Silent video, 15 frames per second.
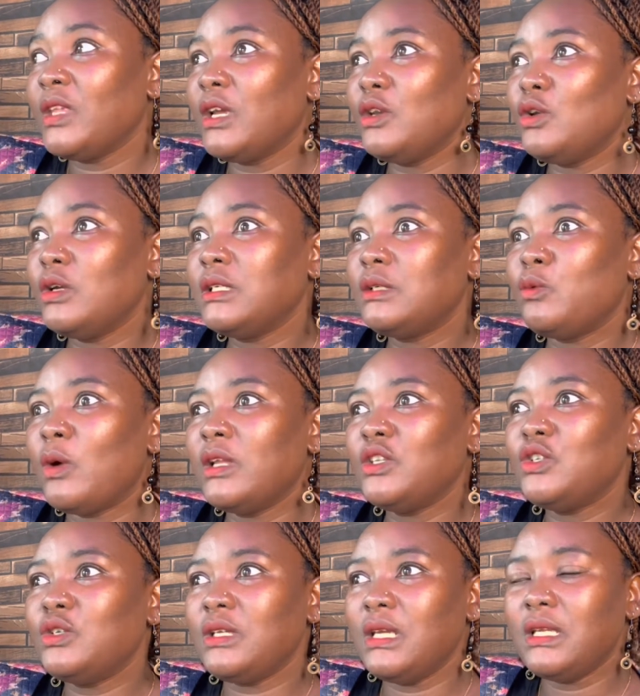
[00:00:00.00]
don't want
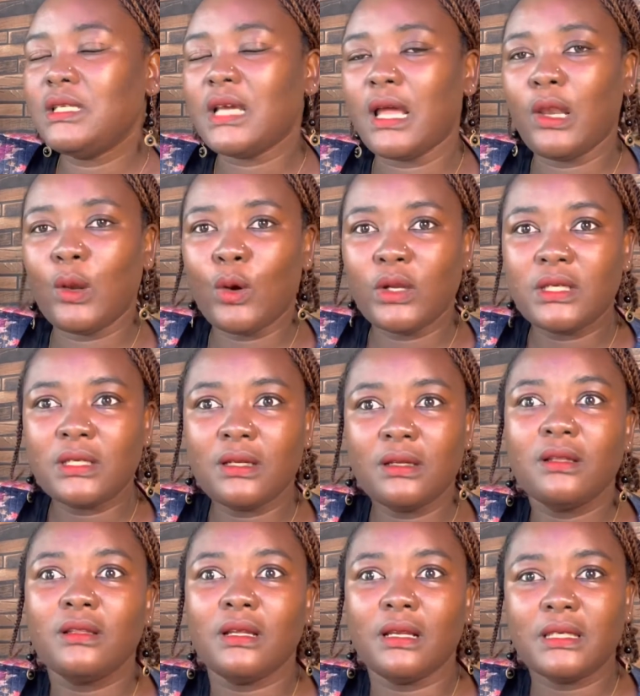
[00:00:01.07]
to eat a lot,
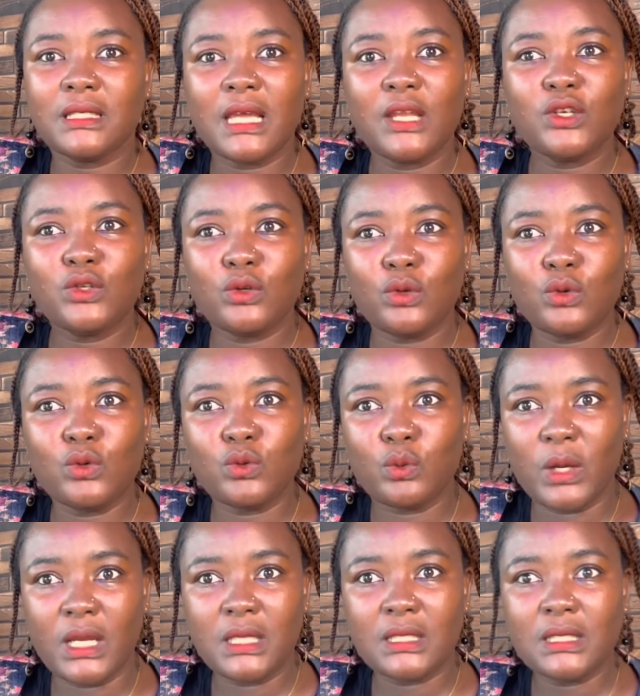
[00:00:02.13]
they'll tend to lose
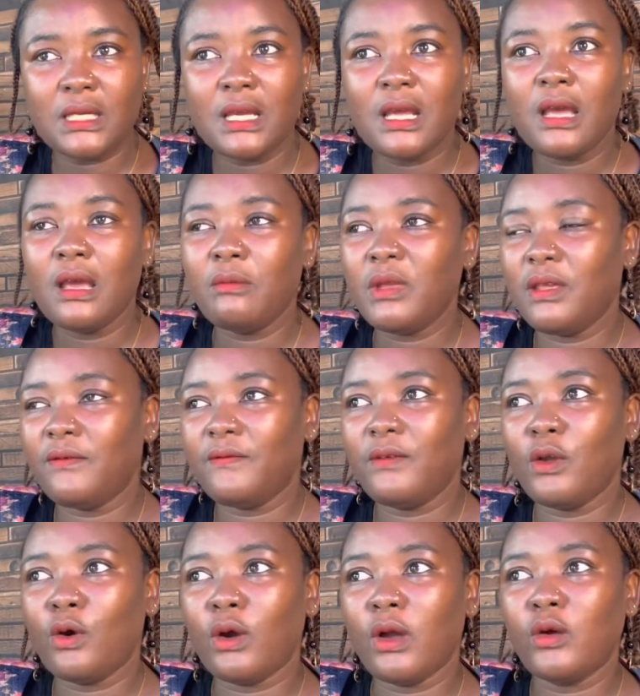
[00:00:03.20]
weight. If
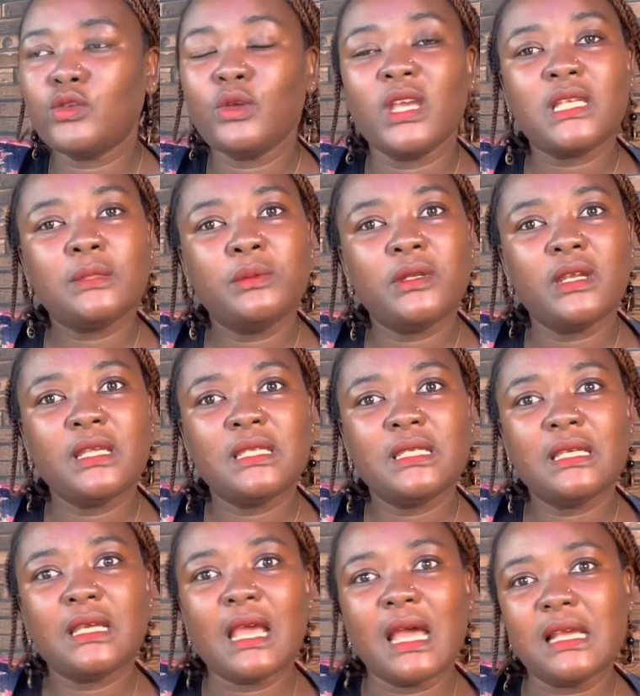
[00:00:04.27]
you're also
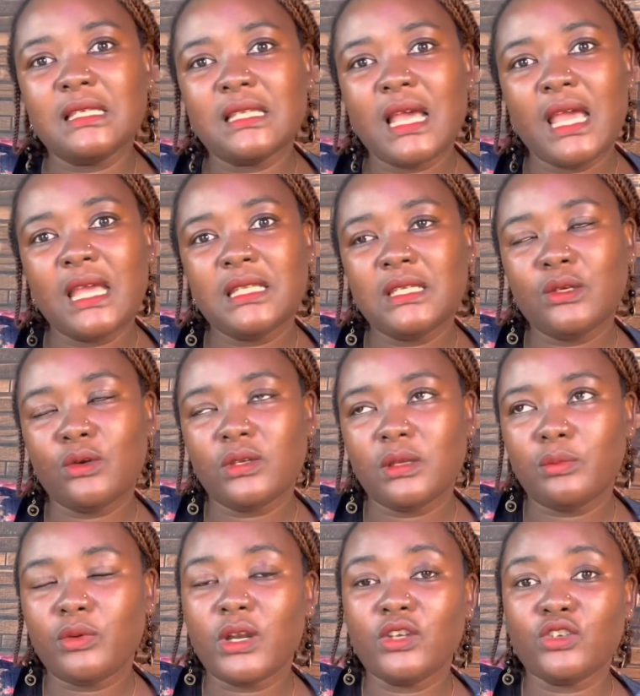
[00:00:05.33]
experiencing anxiety or
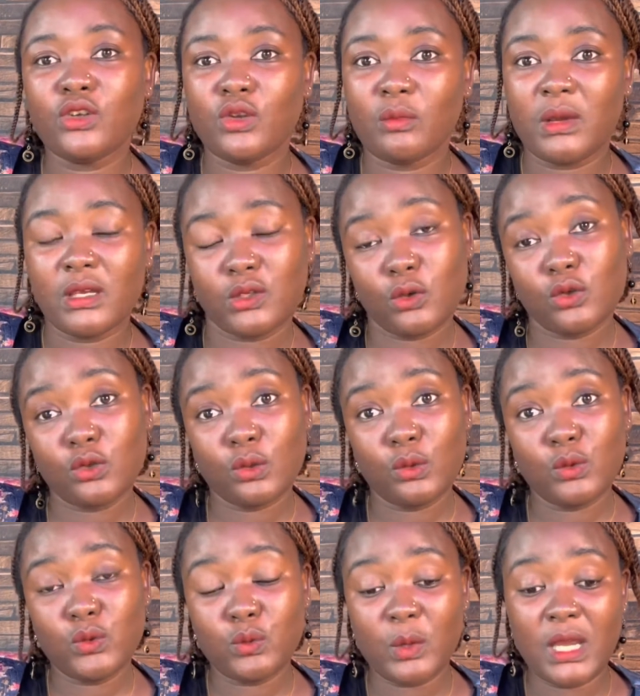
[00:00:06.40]
depression, you might also
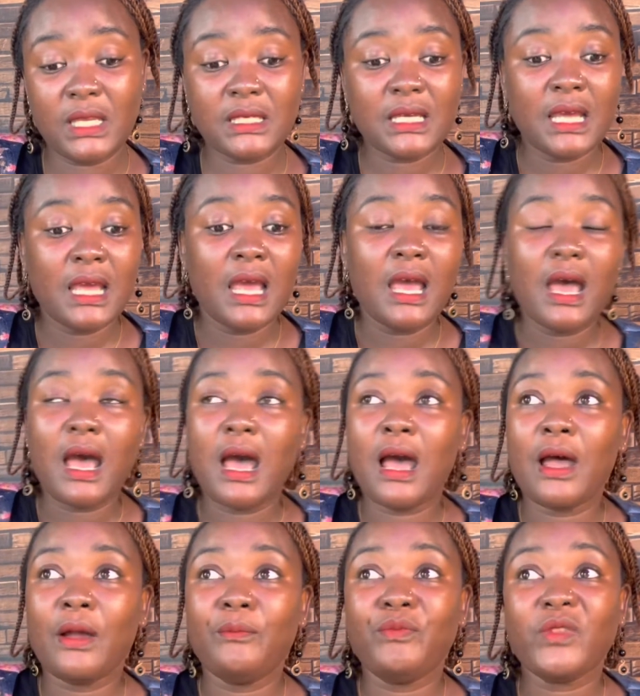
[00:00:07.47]
lose weight.
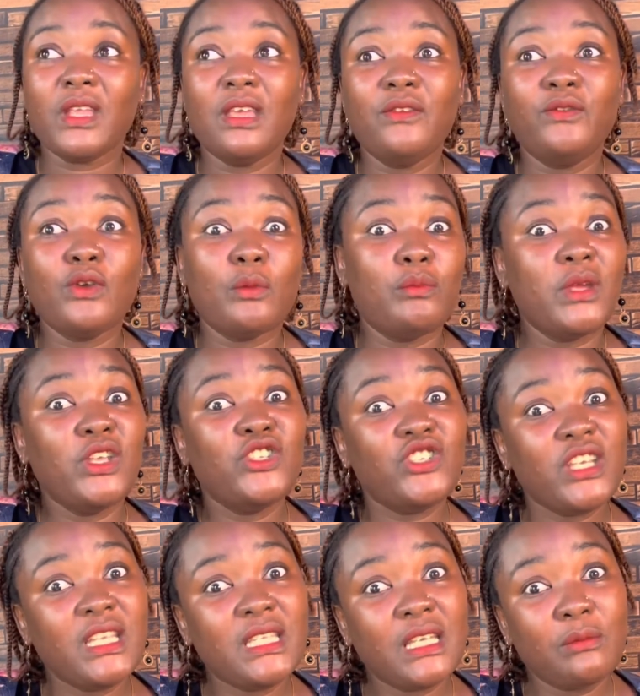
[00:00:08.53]
If you're binge
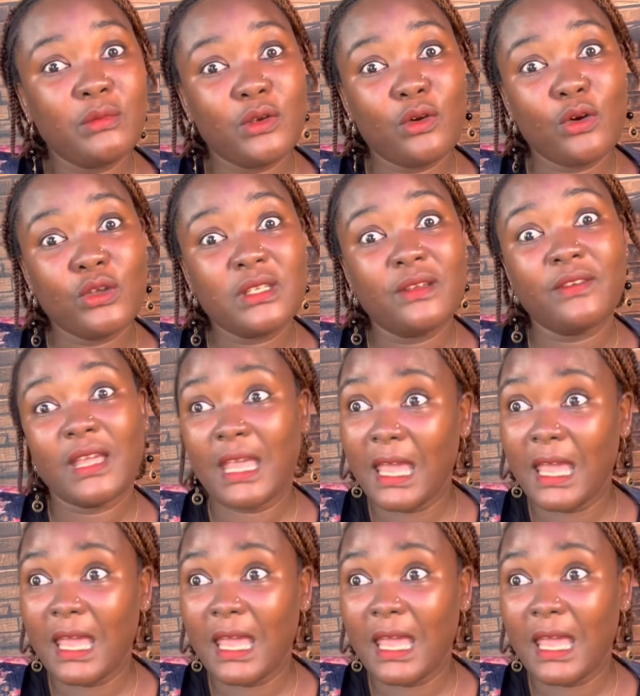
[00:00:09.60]
eating because of